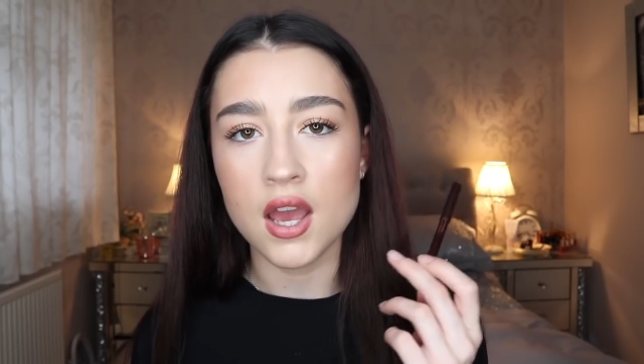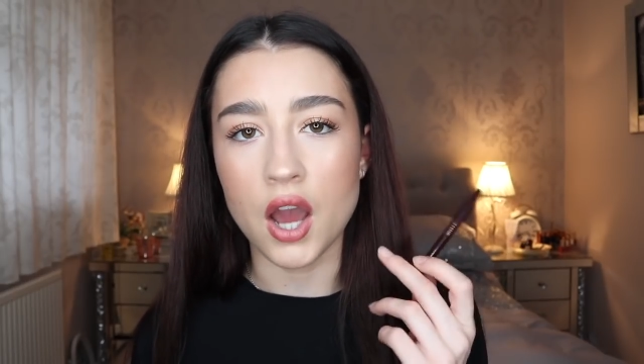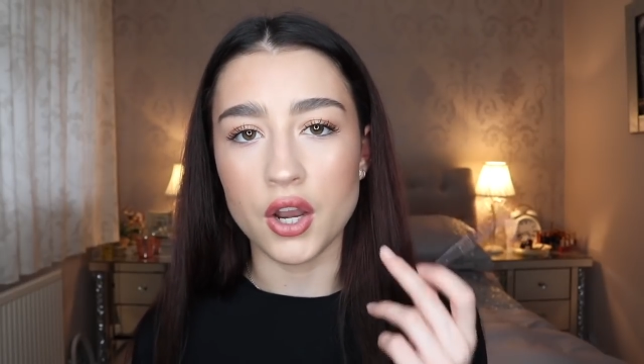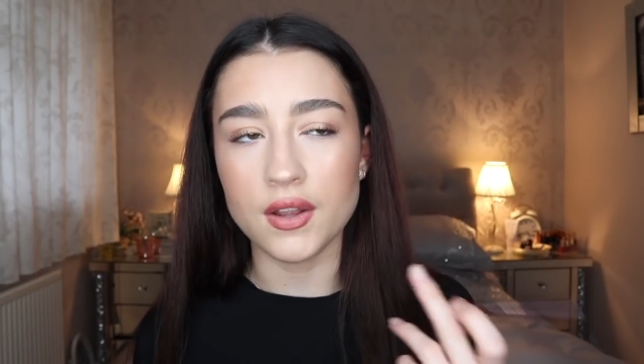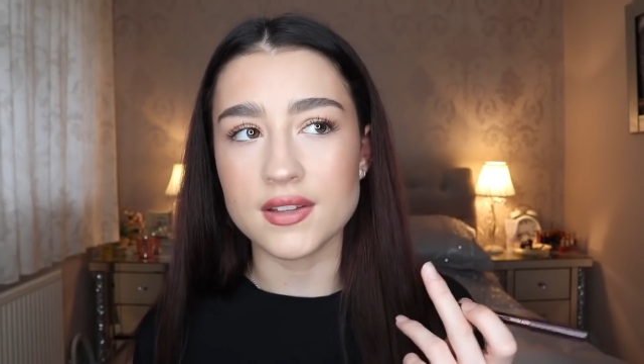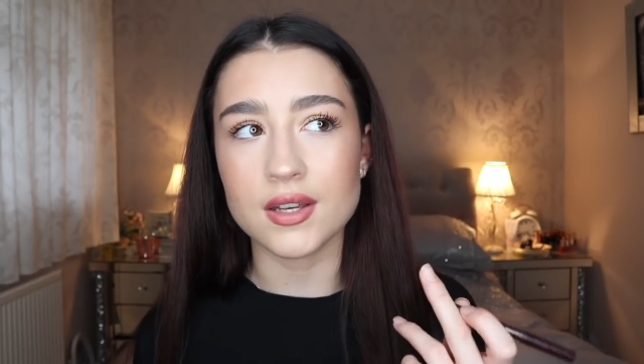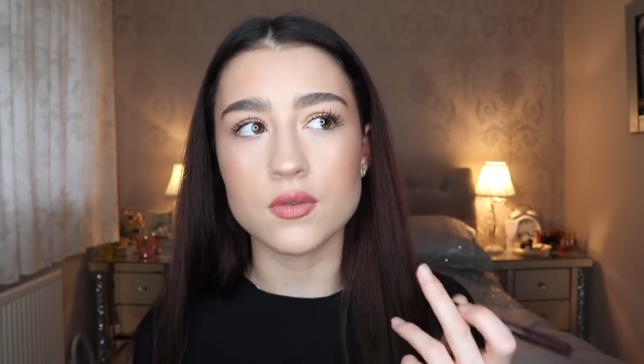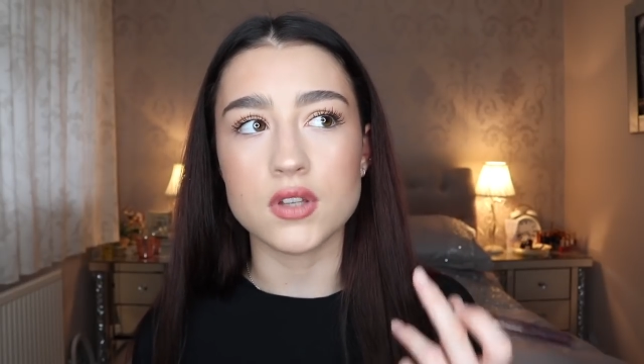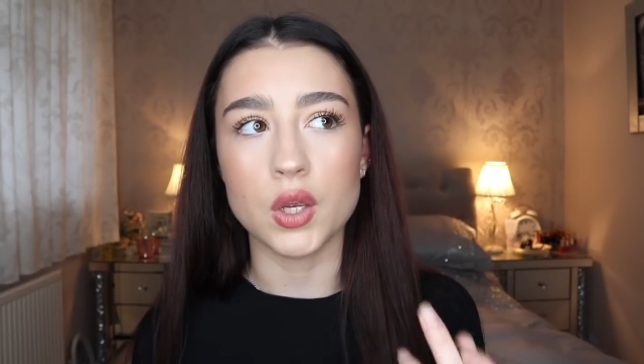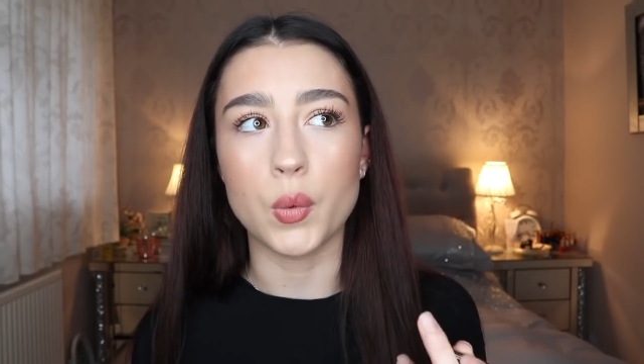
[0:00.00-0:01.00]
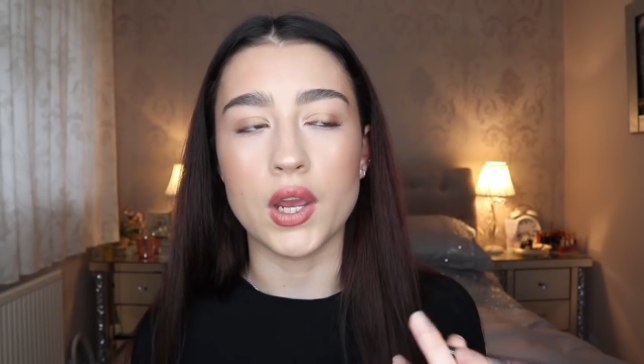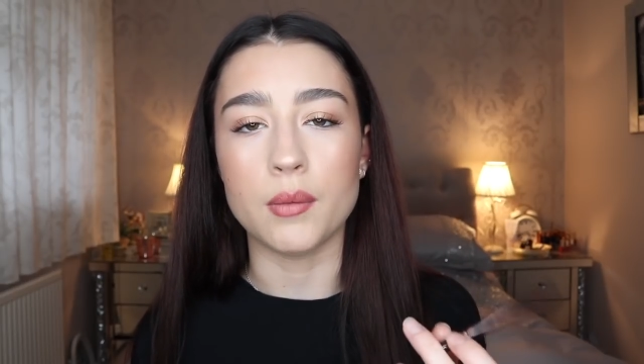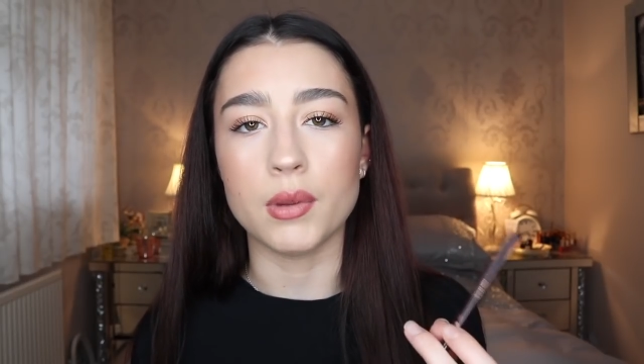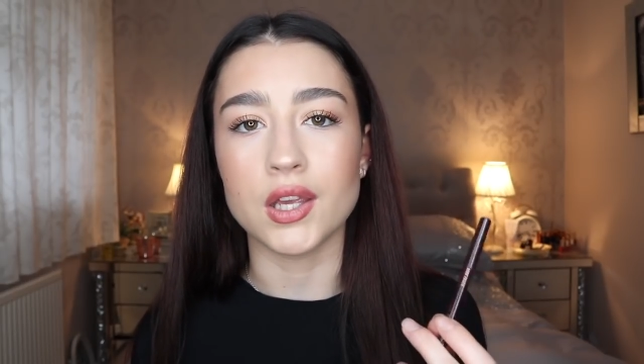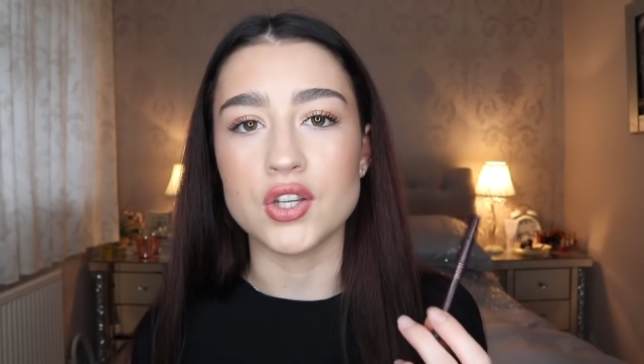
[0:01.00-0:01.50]
I know that sounds so
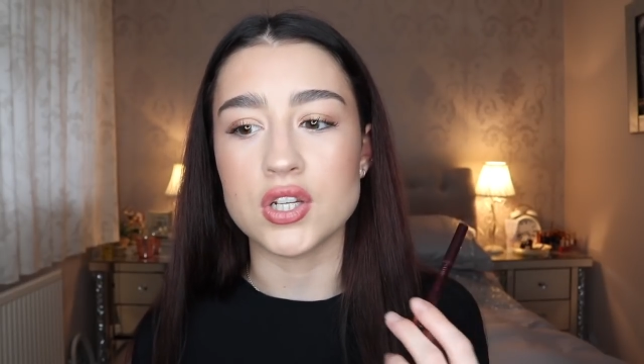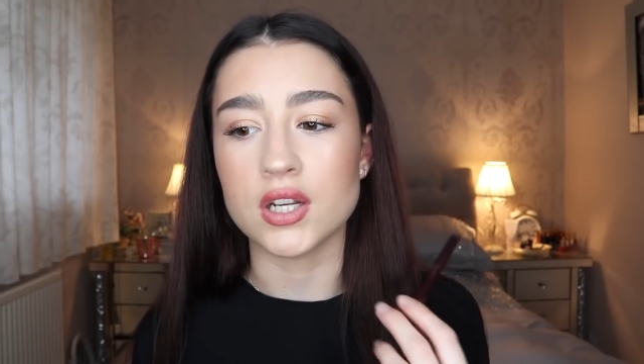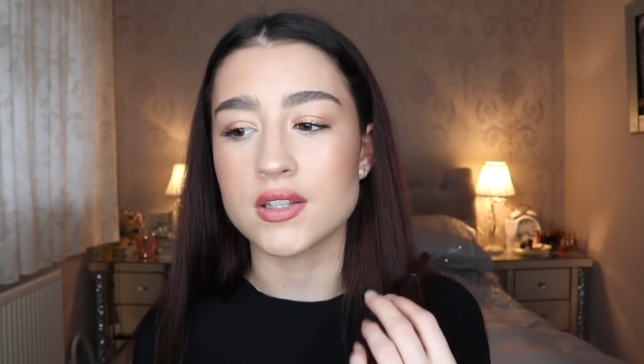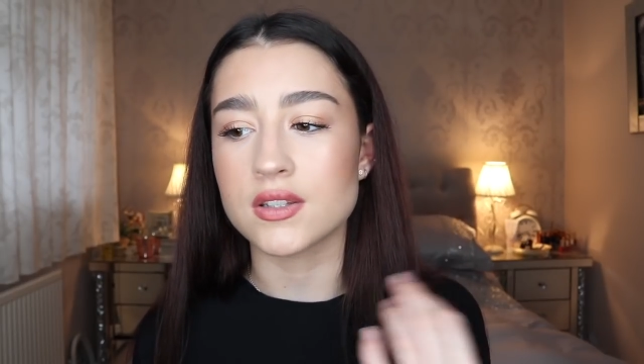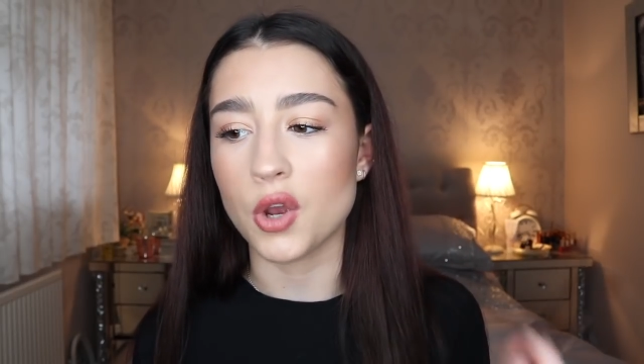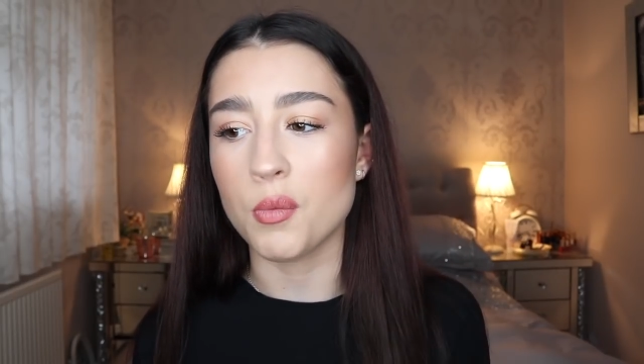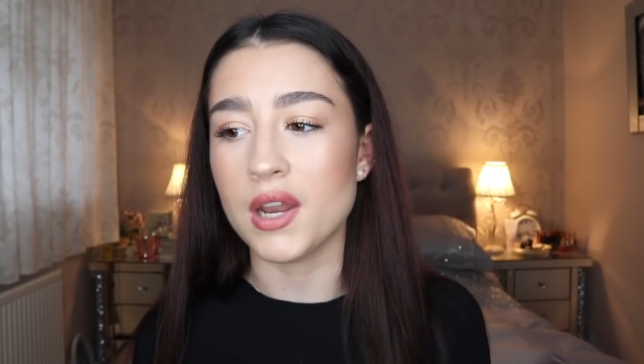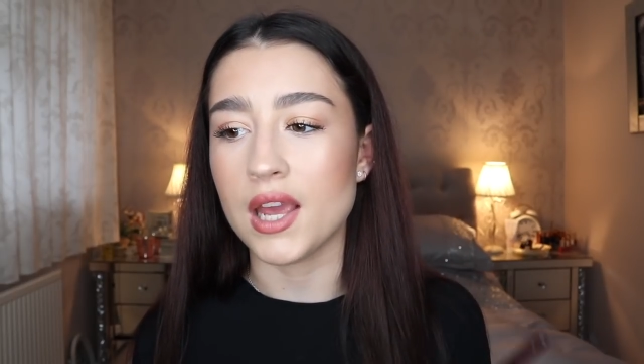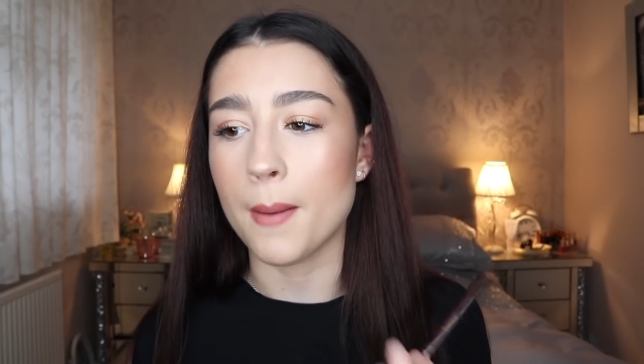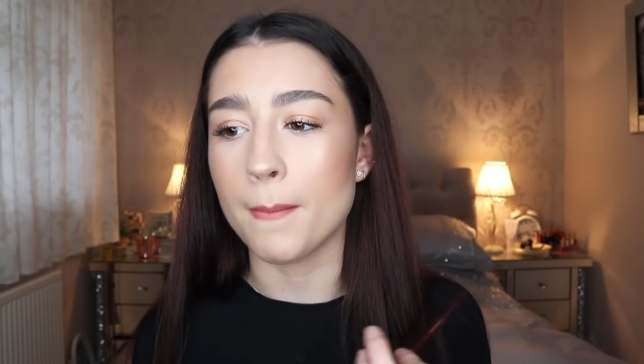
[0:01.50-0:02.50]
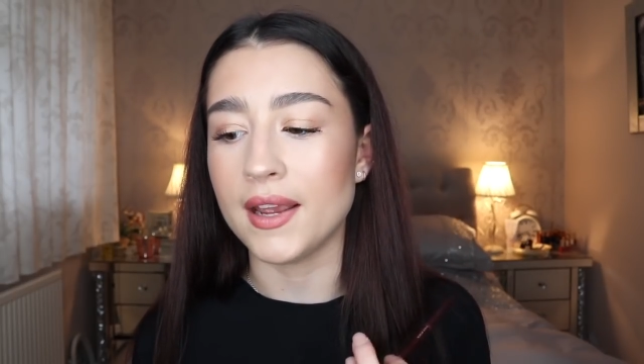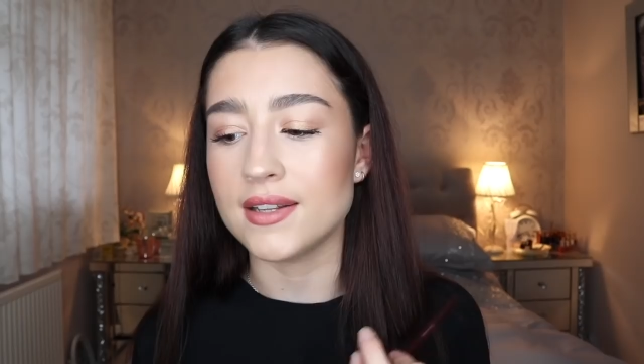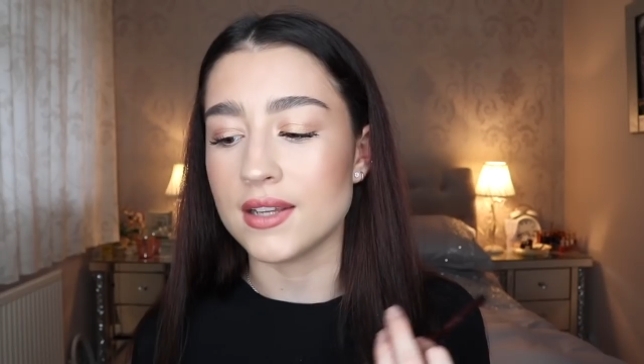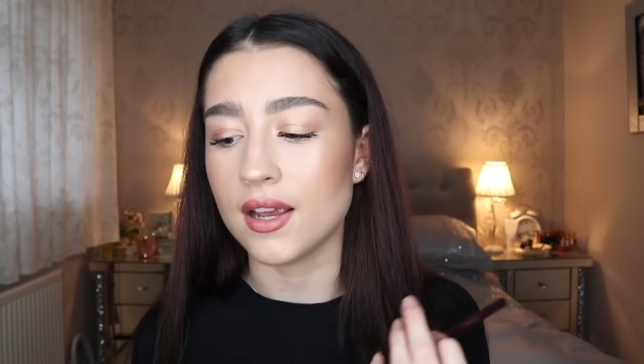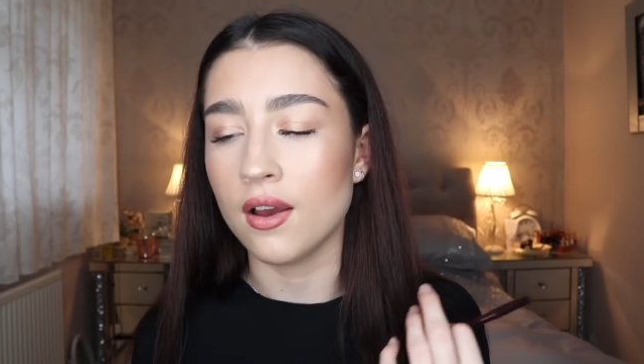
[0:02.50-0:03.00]
weird because she does so many
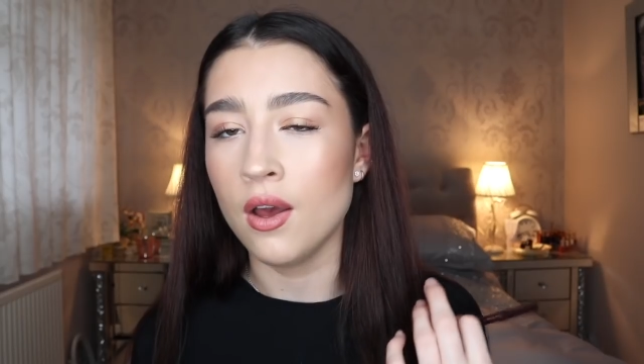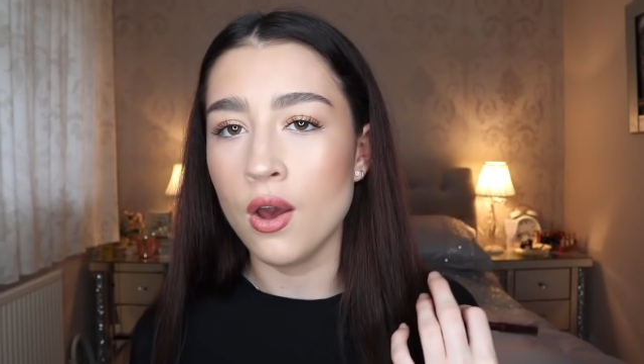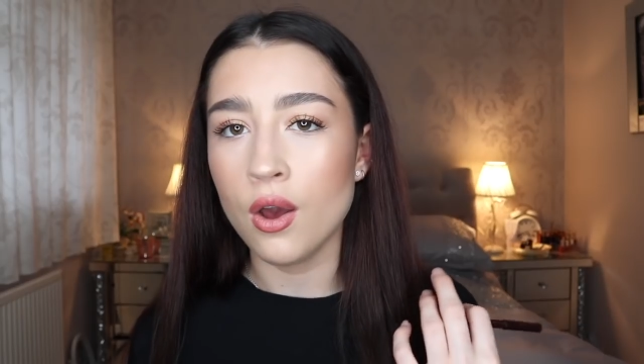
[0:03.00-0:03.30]
amazing